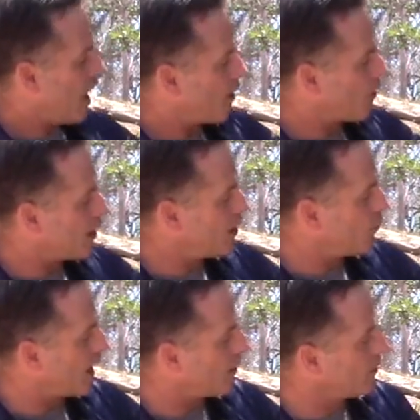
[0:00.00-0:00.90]
And right here
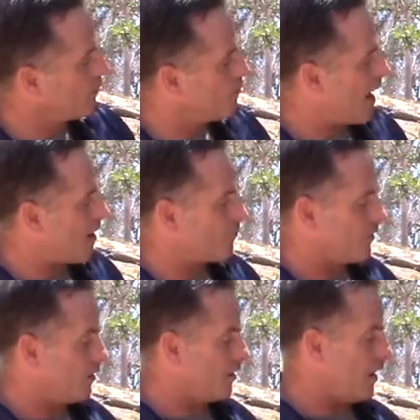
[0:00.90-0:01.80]
we got a little map
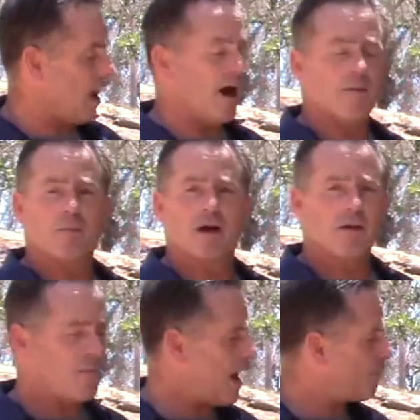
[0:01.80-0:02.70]

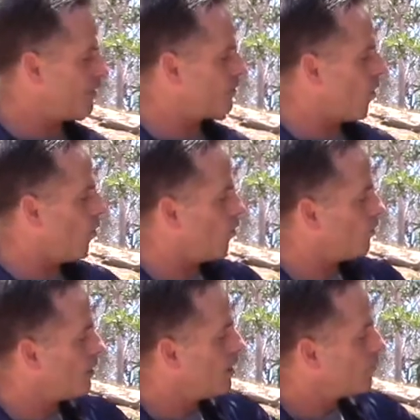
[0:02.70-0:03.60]
of this hole.
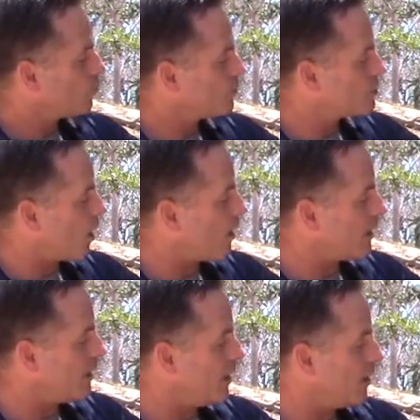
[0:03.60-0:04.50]
So we're starting
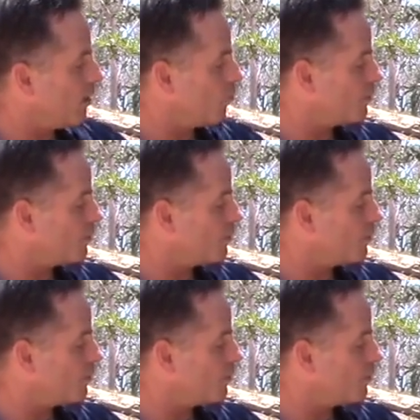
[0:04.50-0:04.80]
here, and we're